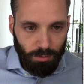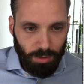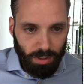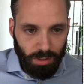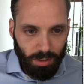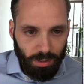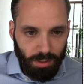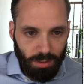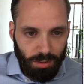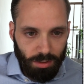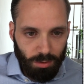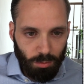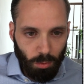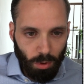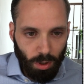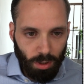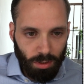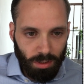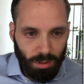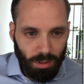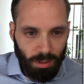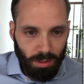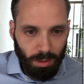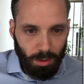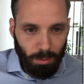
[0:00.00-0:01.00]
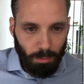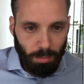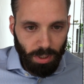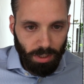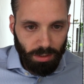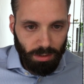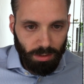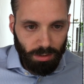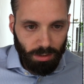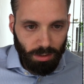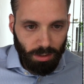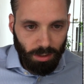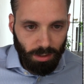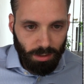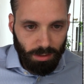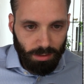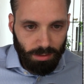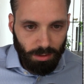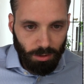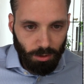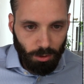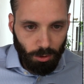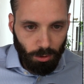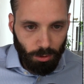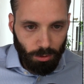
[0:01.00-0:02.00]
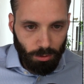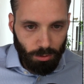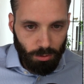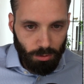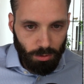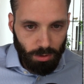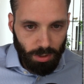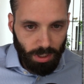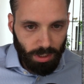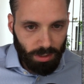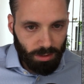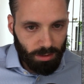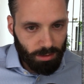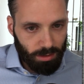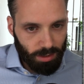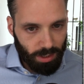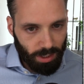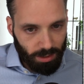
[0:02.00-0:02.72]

at least one independent Riester contract